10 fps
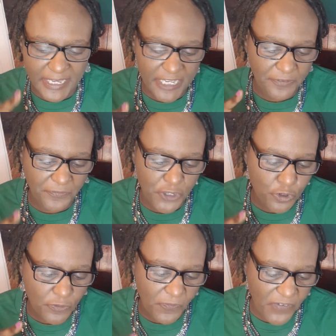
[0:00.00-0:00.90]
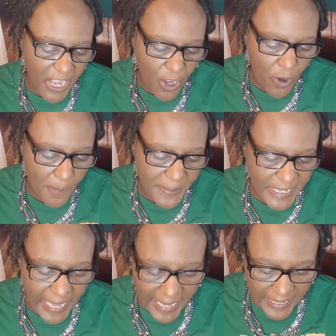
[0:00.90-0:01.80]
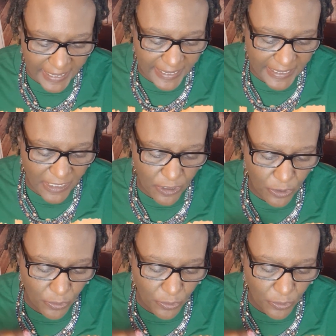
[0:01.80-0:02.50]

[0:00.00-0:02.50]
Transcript: If you fall behind,